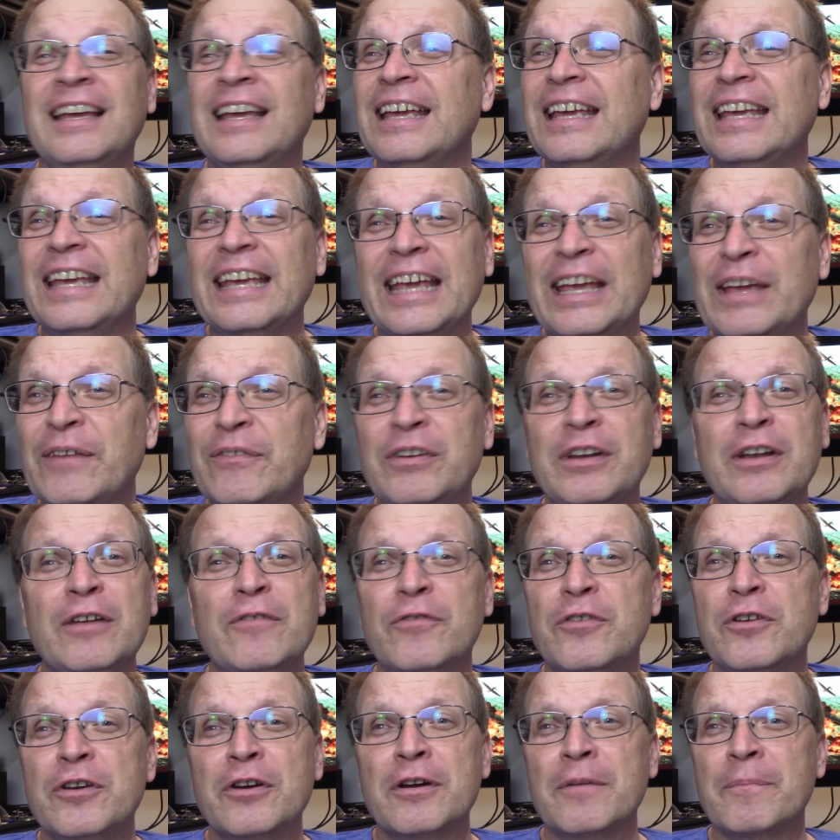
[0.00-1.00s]
Even
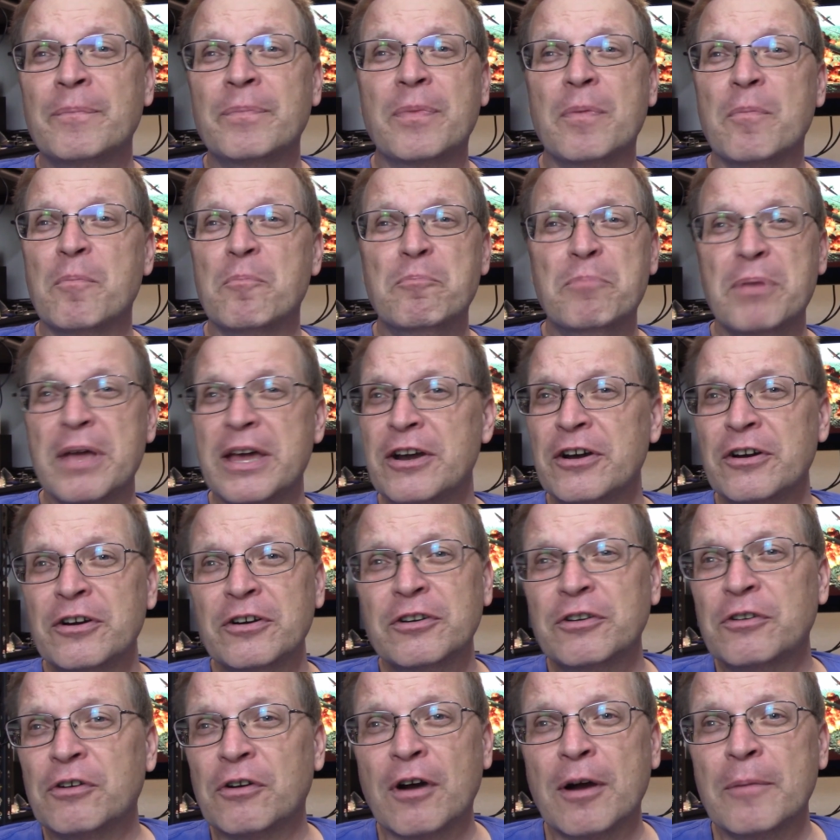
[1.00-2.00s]
if you're a bitter,
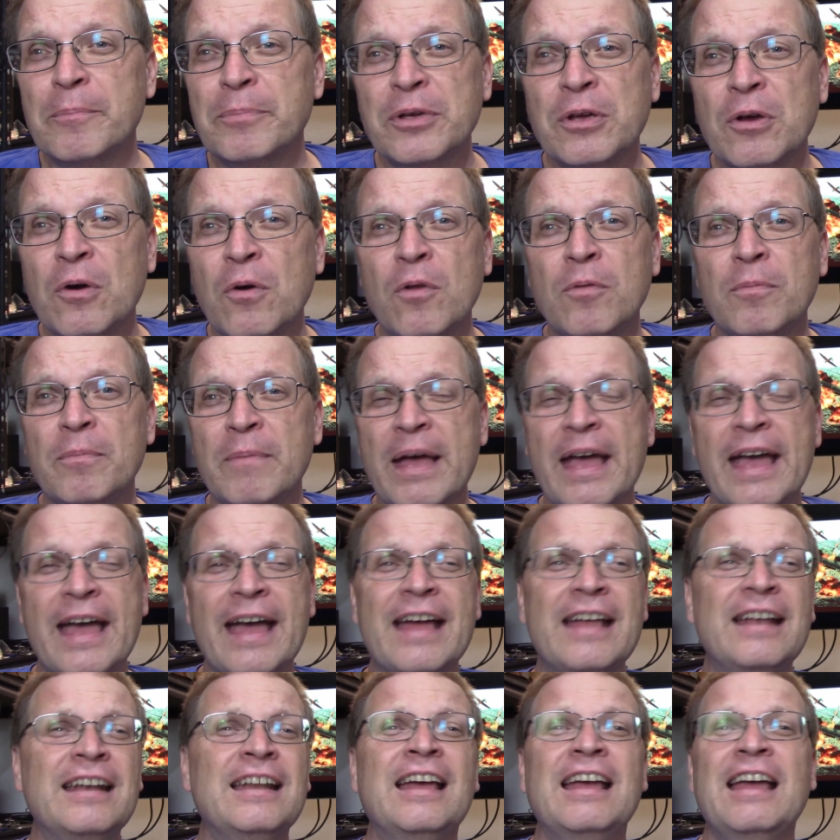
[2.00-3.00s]
grumpy old
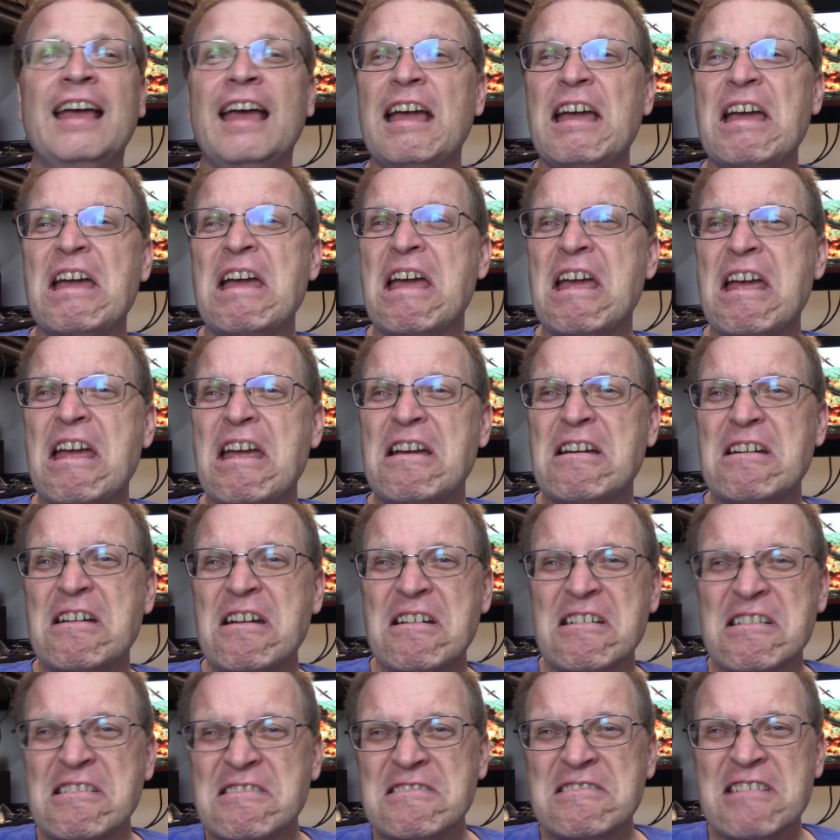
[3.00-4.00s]
man,
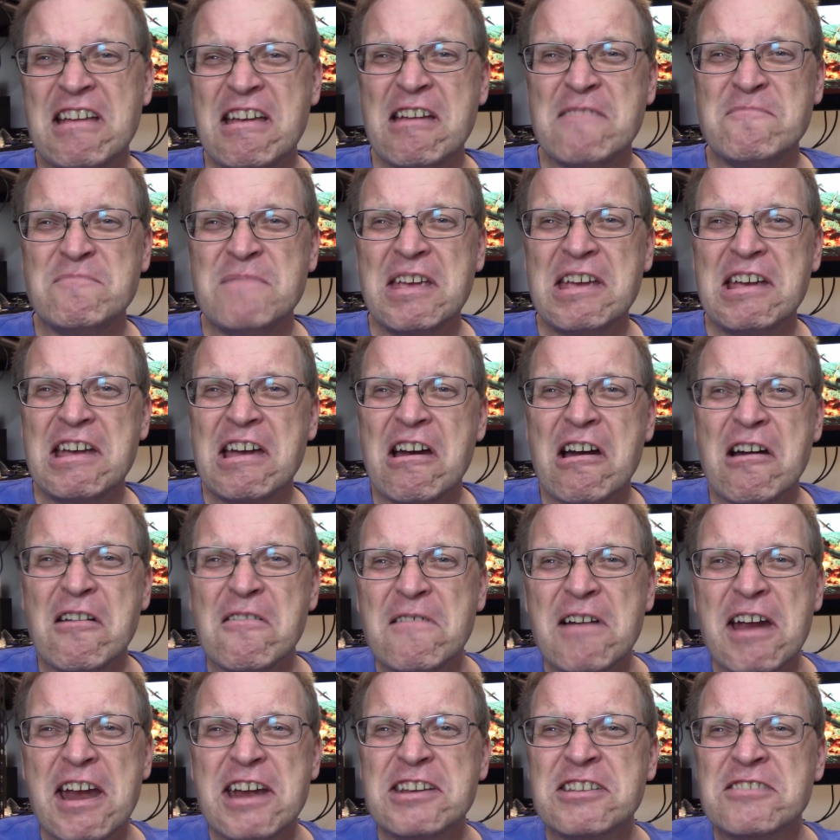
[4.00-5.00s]
Amiga
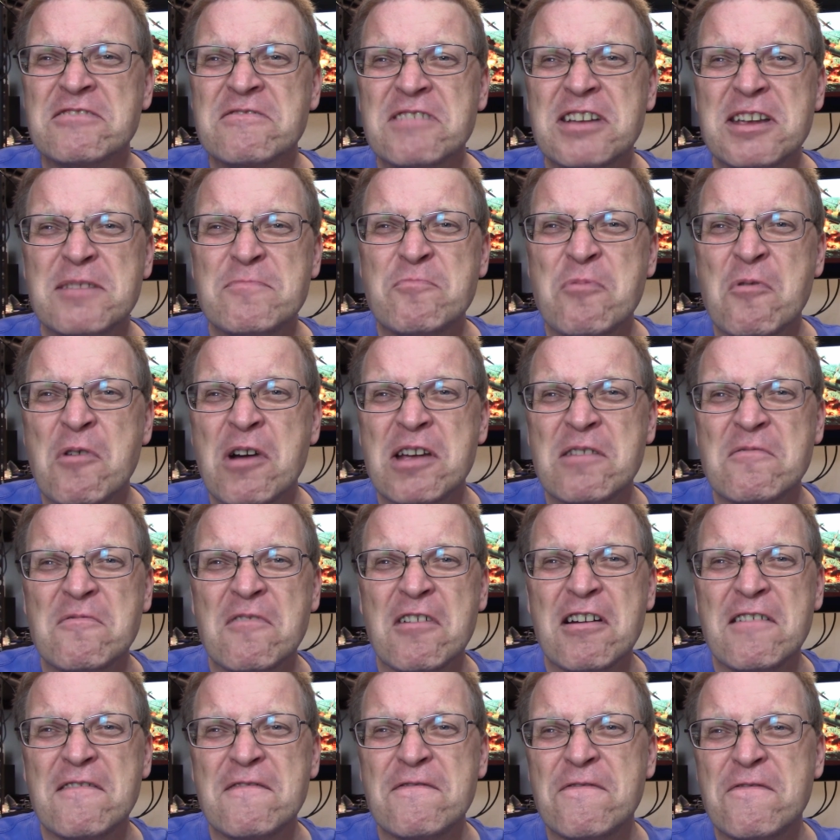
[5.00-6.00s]
OS
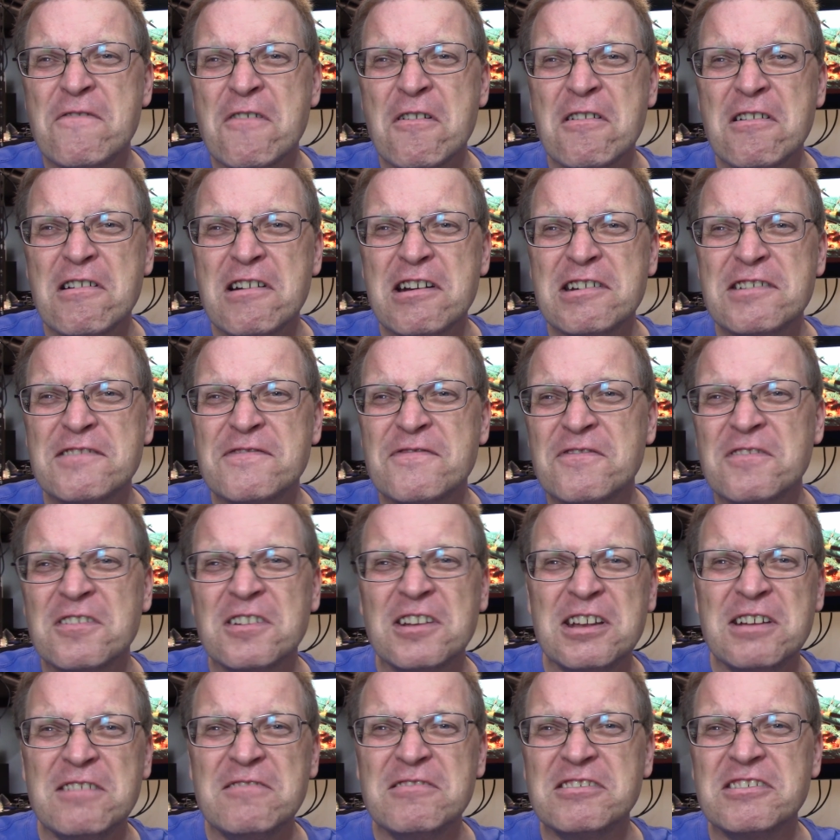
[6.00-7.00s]
3.14 is for
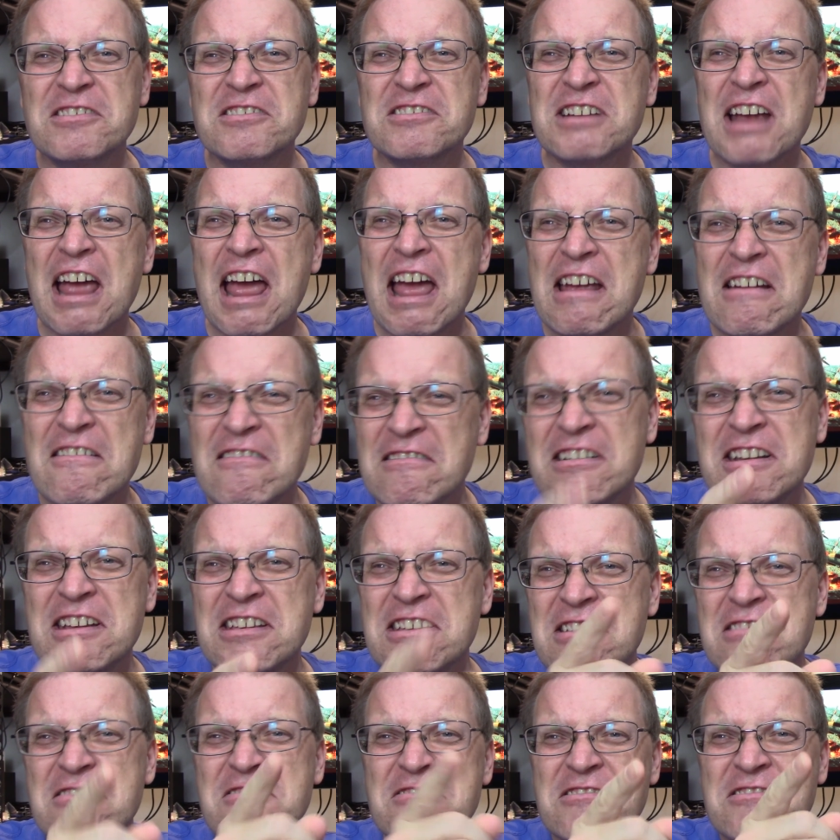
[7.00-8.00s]
losers, I only
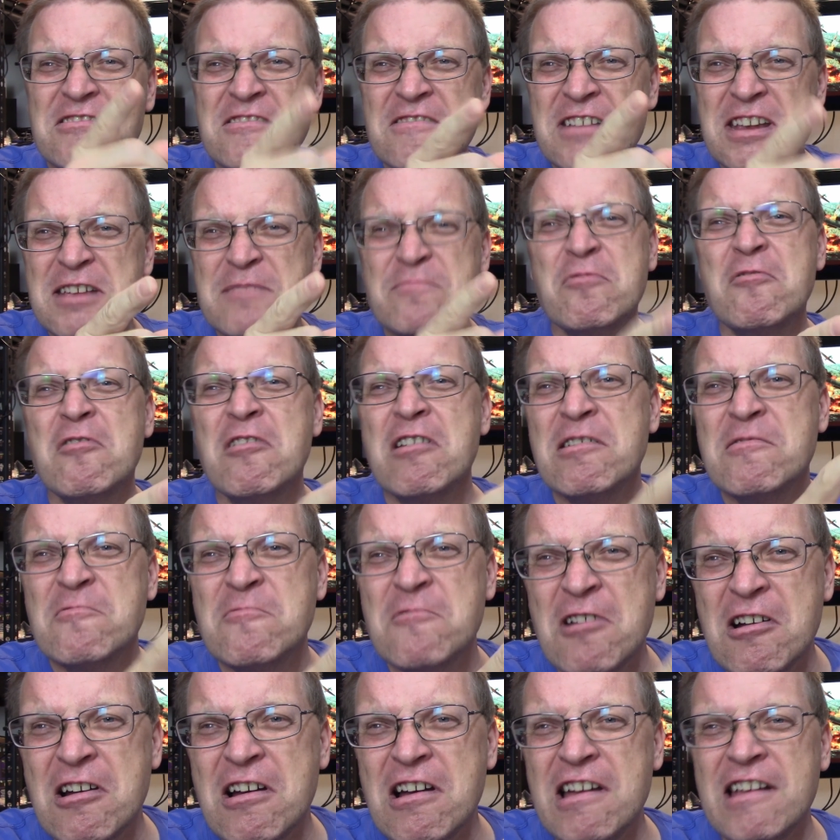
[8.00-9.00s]
use
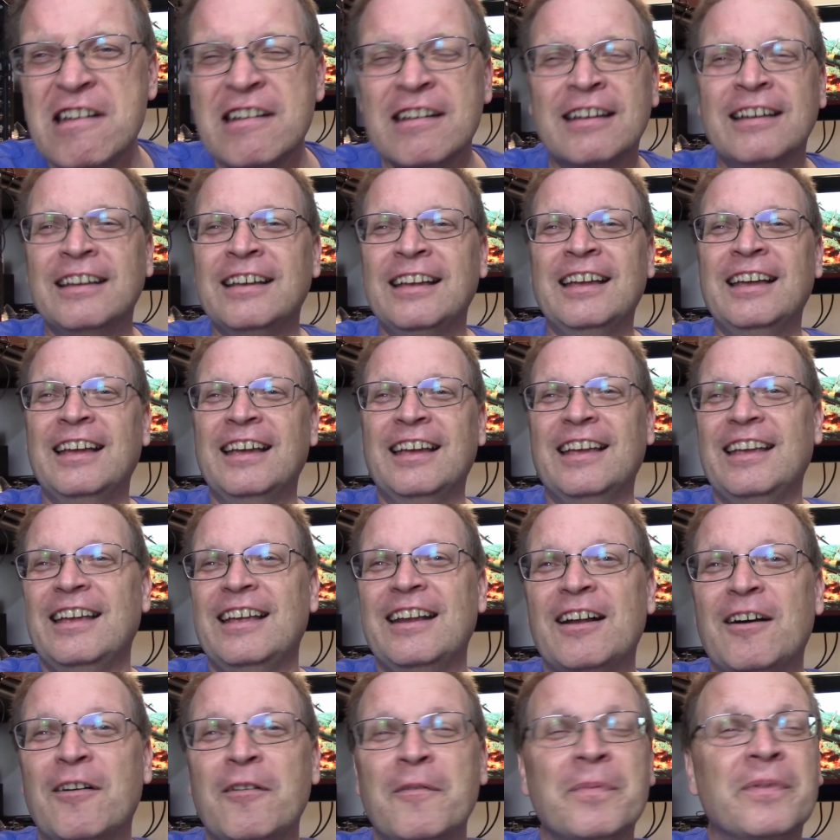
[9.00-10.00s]

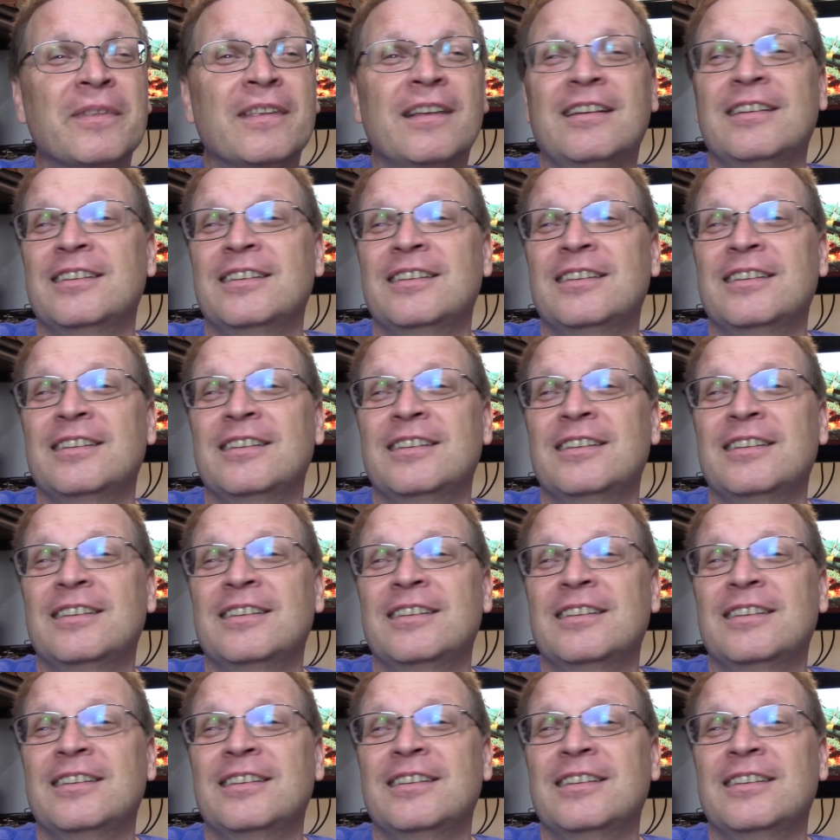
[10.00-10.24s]
3.1.